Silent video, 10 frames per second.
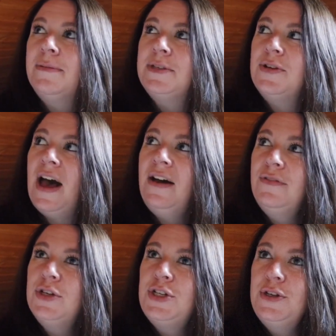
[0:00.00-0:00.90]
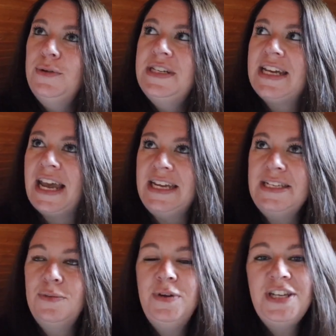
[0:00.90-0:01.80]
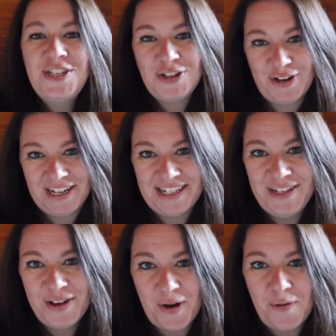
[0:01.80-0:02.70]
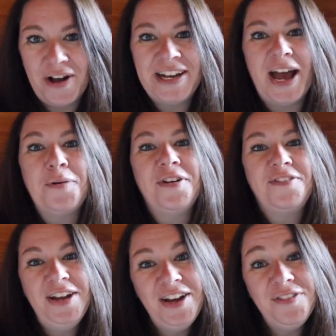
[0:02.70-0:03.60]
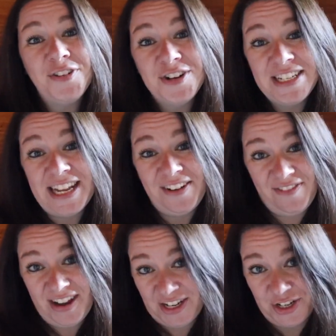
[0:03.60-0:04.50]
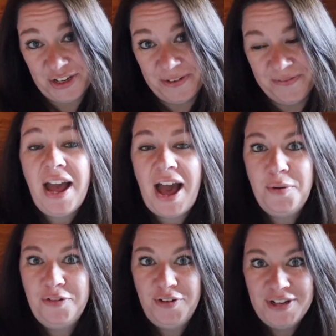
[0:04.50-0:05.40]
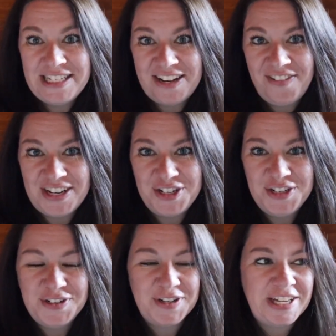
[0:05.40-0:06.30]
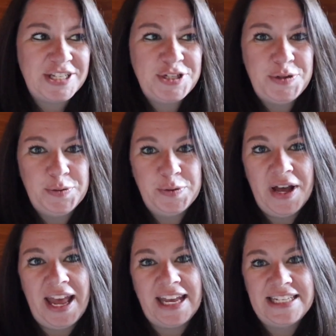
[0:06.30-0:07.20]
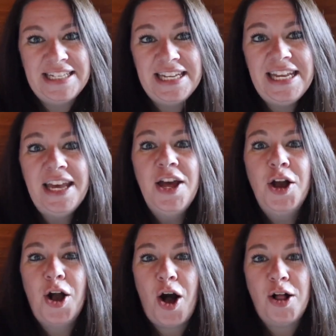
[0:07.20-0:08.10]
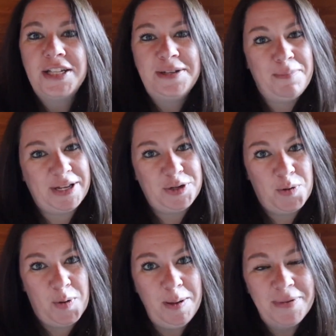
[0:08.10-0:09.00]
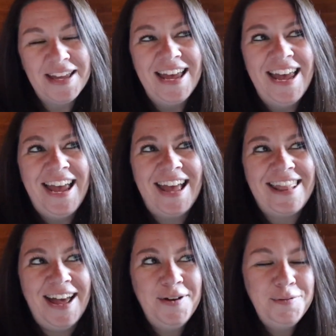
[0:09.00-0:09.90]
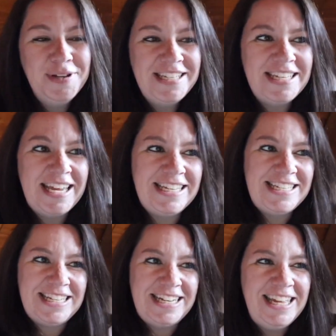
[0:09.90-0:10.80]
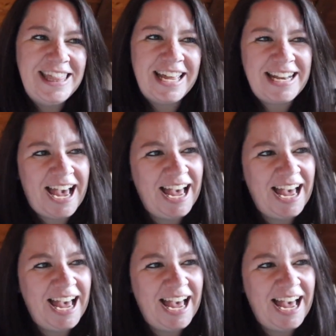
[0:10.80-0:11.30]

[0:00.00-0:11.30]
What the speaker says: so after 2 days, we started to go on our very first adventure. Our first adventure took us to a city called visit.It, and that was a city that